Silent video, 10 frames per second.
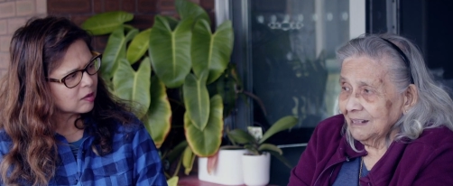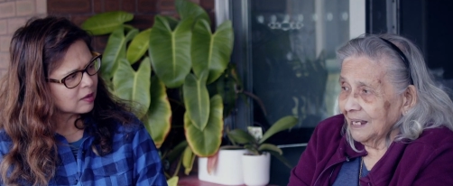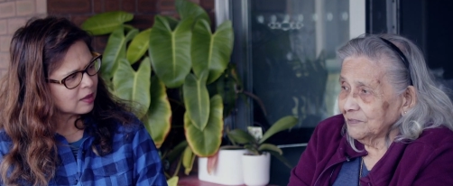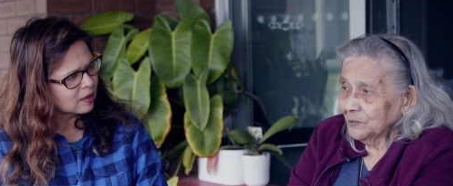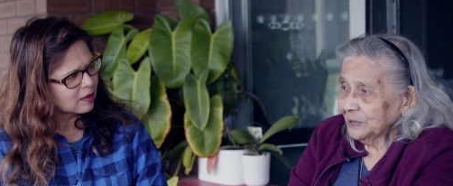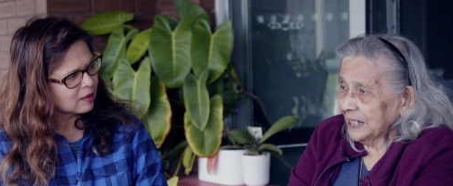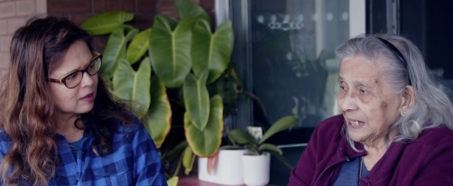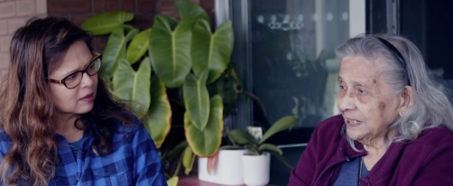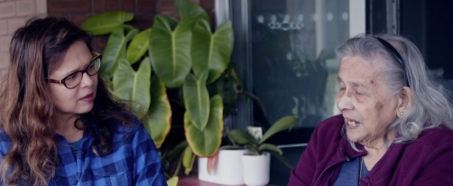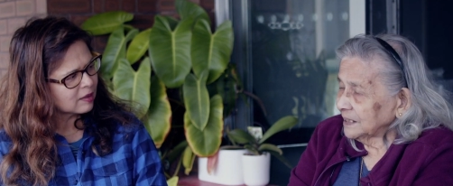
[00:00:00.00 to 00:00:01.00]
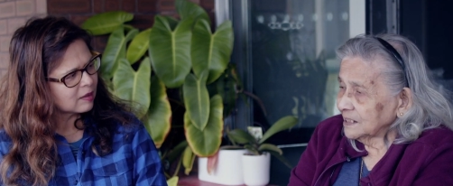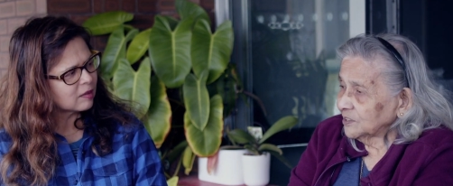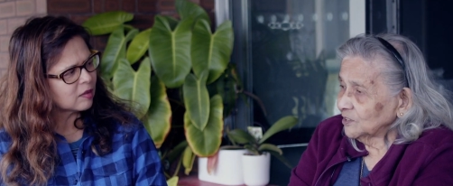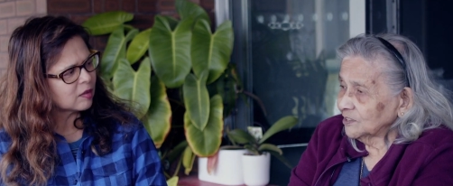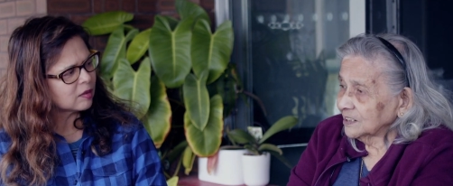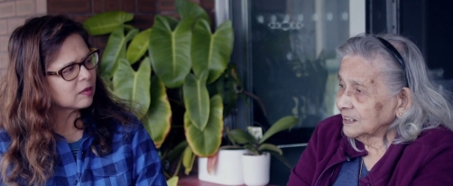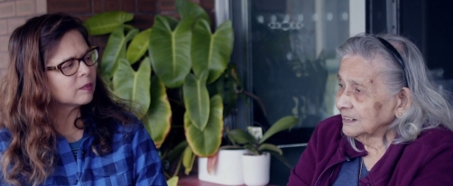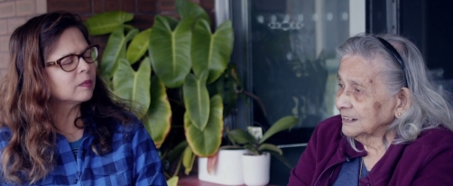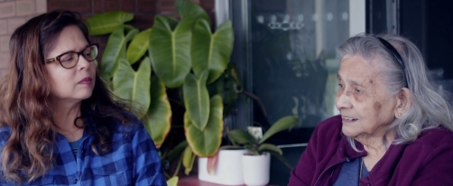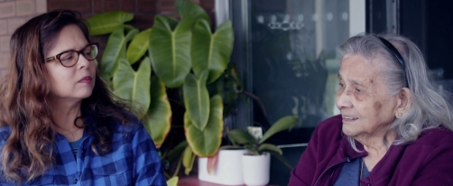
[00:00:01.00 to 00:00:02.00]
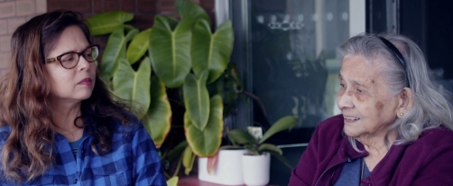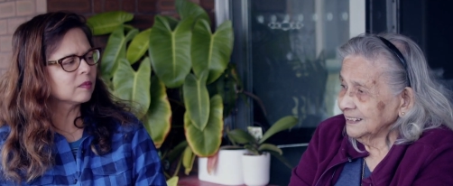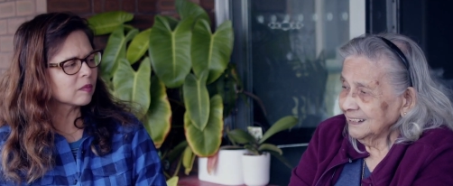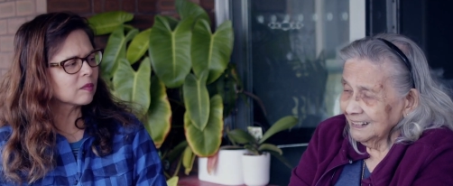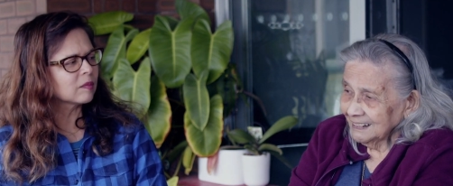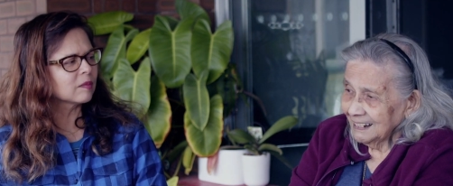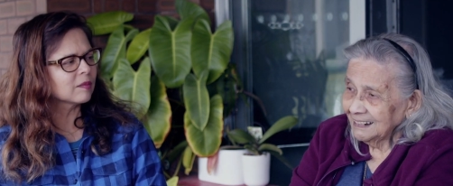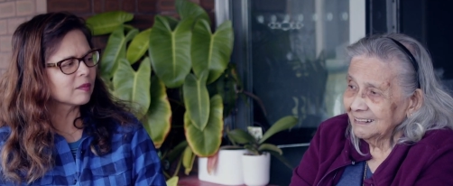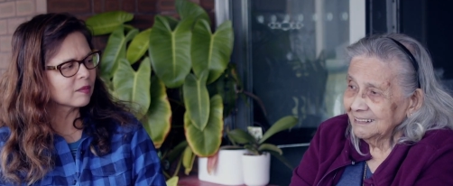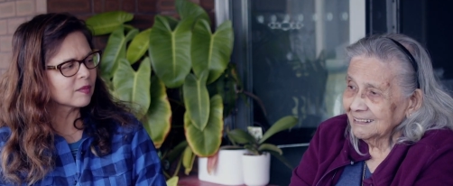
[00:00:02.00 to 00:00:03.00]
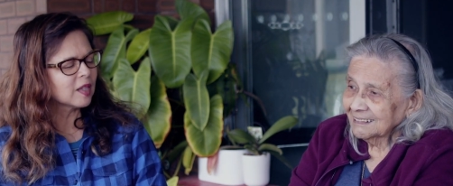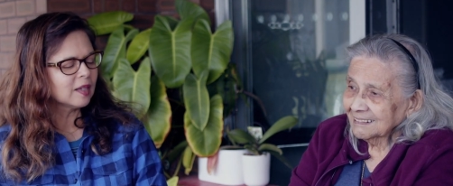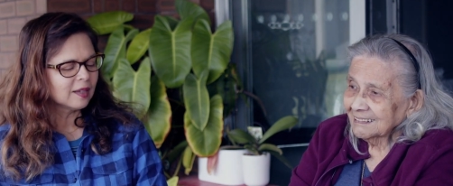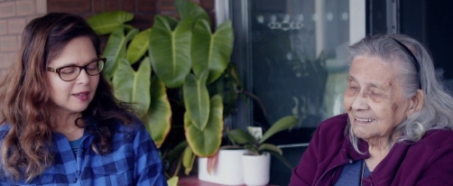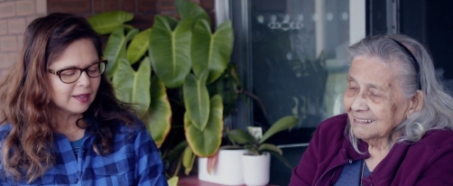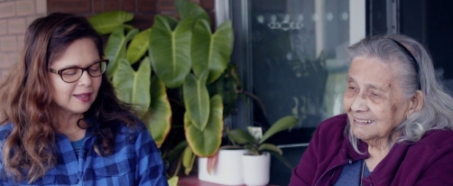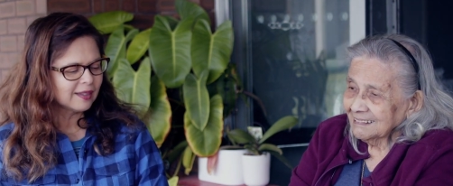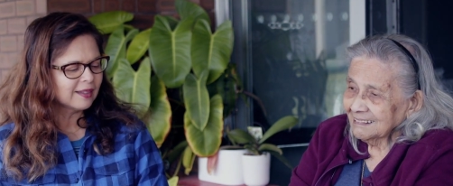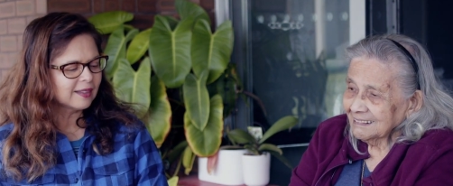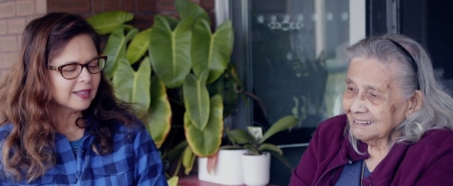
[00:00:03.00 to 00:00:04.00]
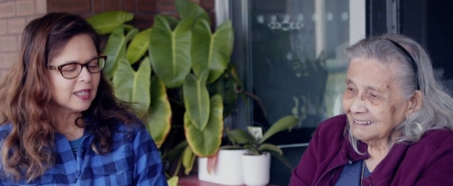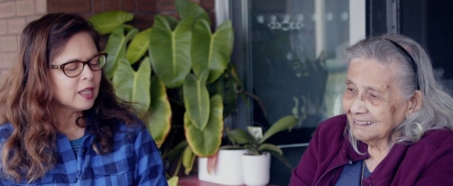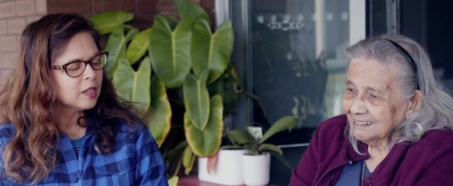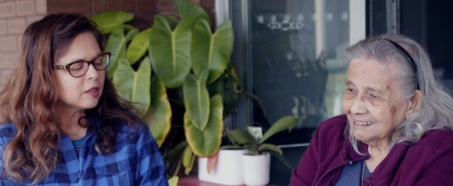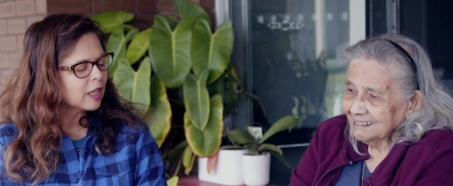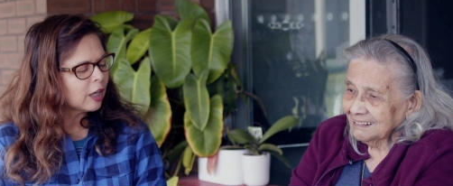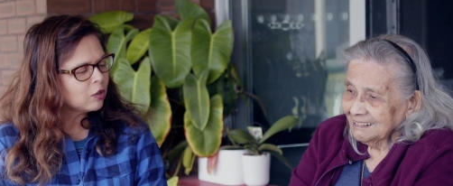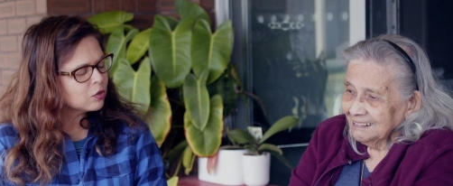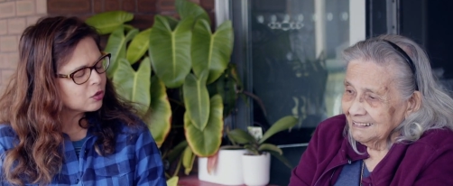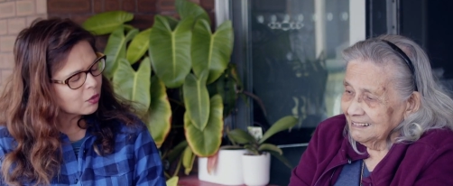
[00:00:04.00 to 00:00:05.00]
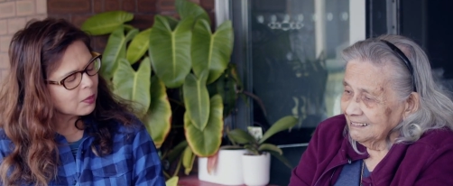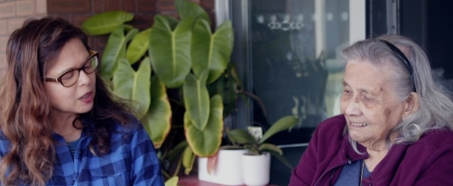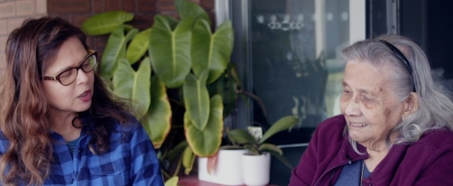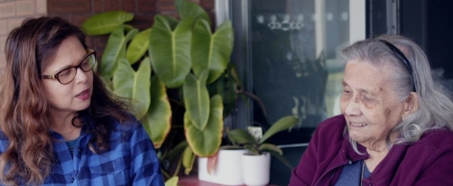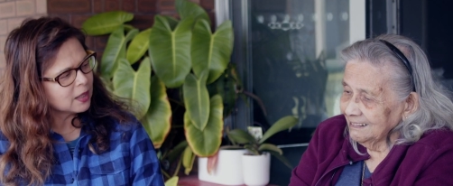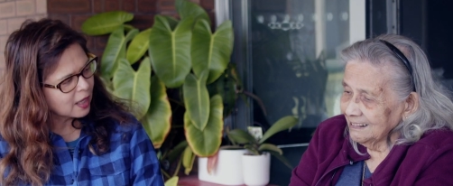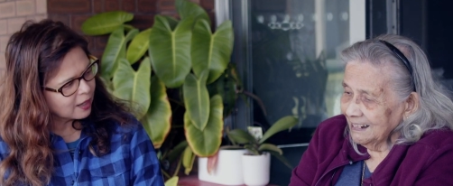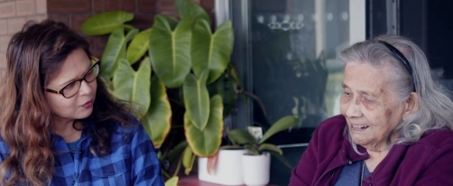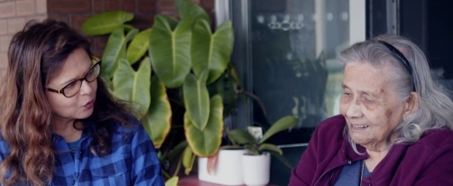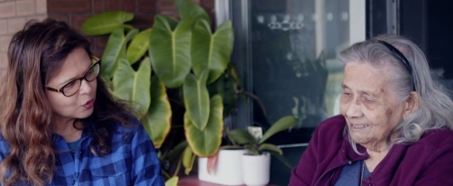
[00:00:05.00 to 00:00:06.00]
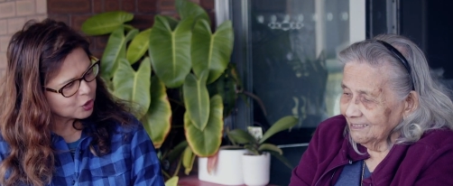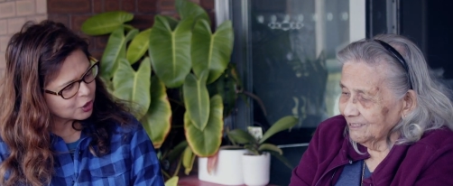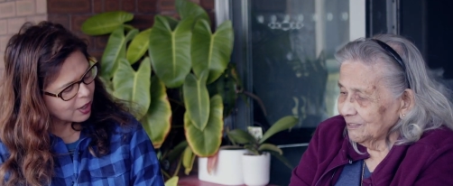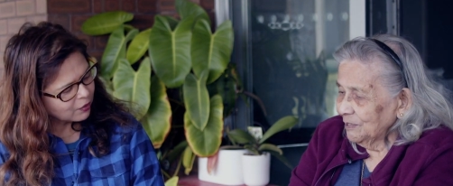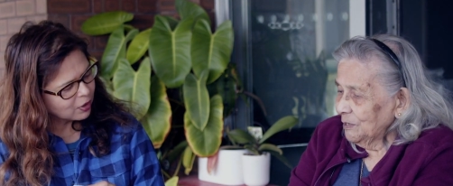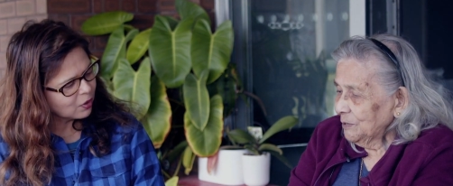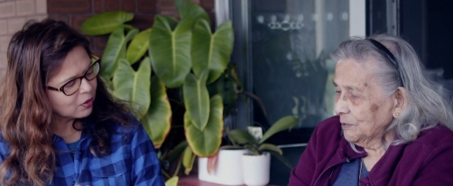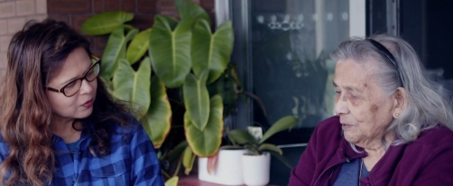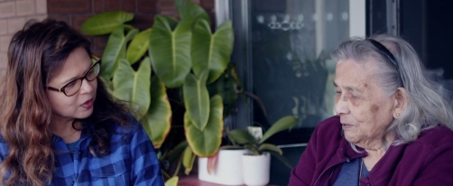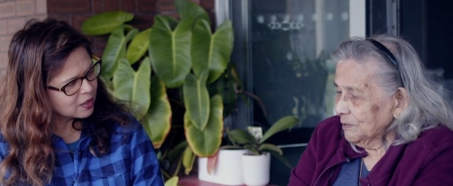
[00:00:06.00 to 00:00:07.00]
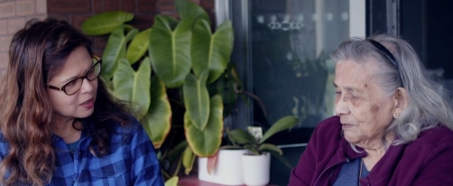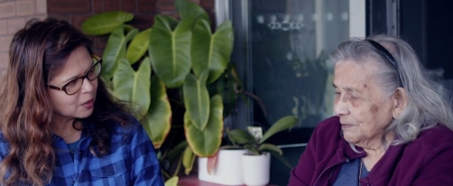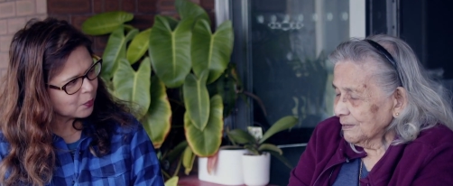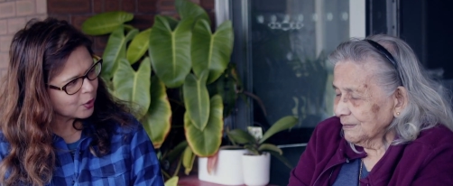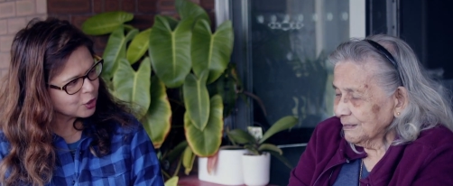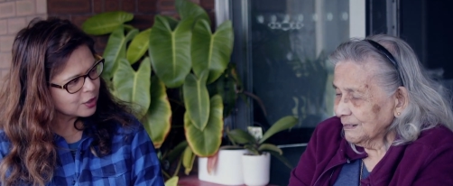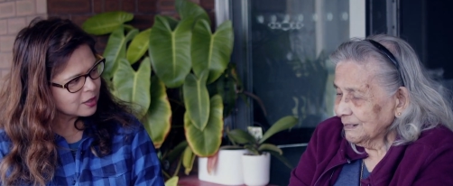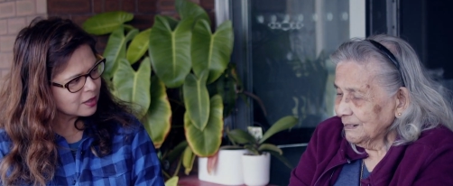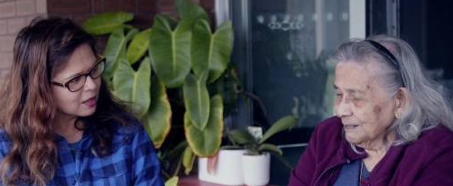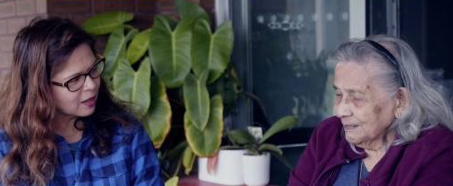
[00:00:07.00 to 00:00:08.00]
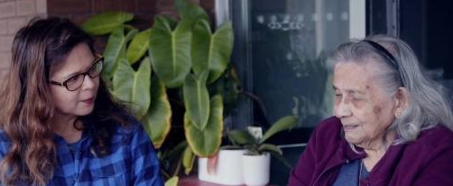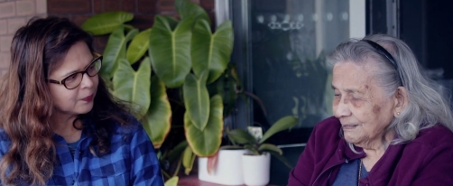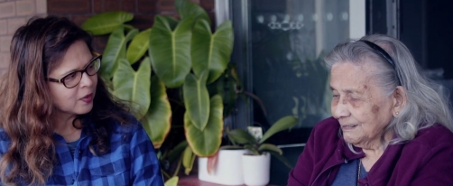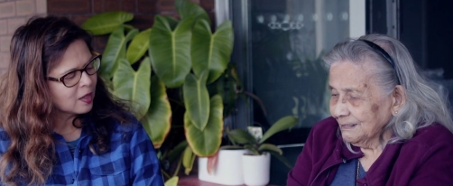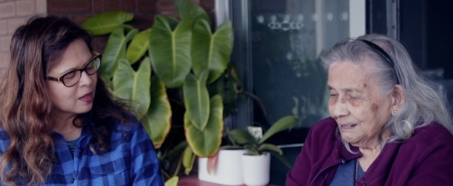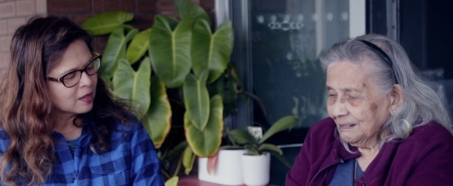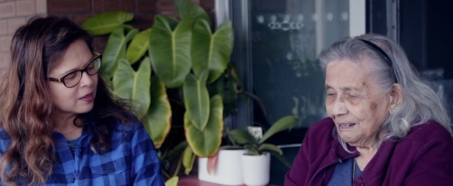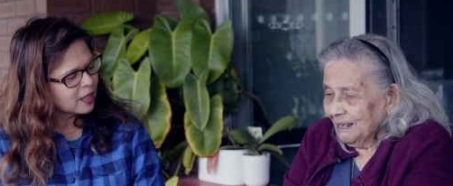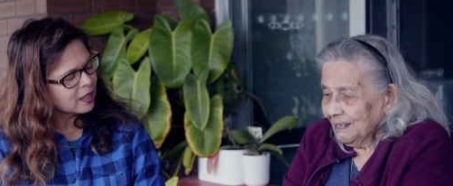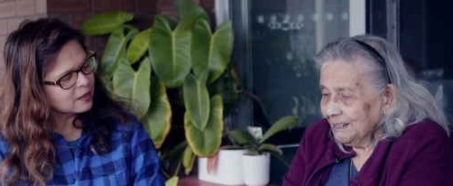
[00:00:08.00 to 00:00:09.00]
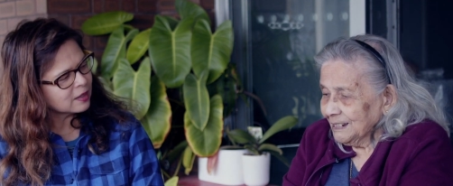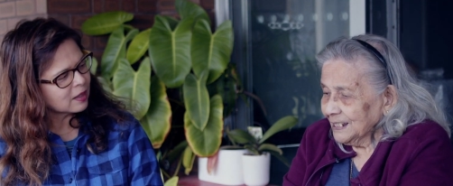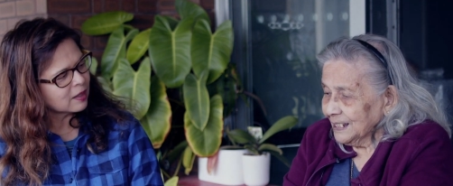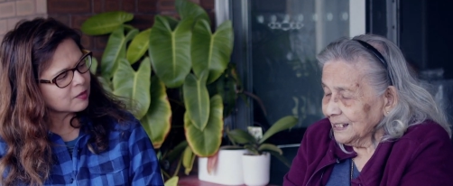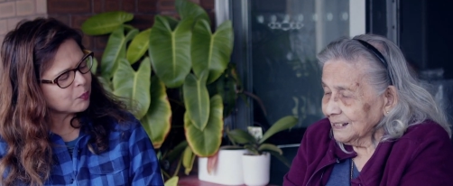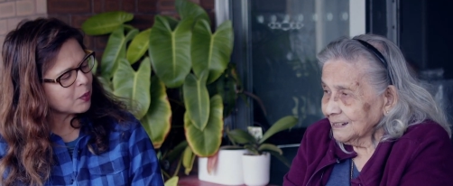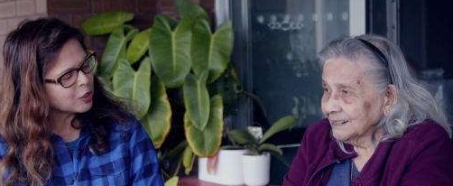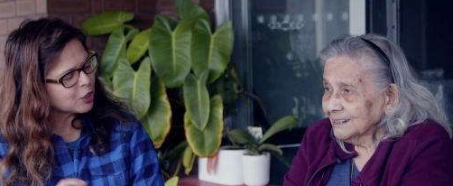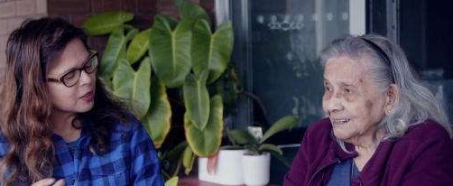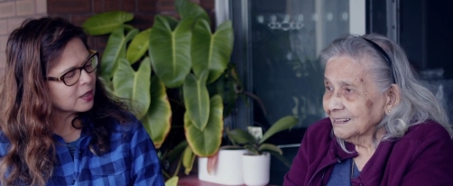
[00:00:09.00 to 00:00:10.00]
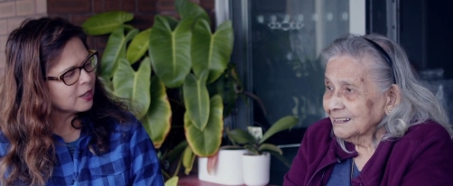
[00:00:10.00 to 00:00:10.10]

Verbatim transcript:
Speaker 1: I don't take any other children. Mm. You see? Mm, mm. Yeah. yeah.
Speaker 2: Thank you so much, Auntie Ann, for oh. sharing all of these uh, precious um, things, uh, precious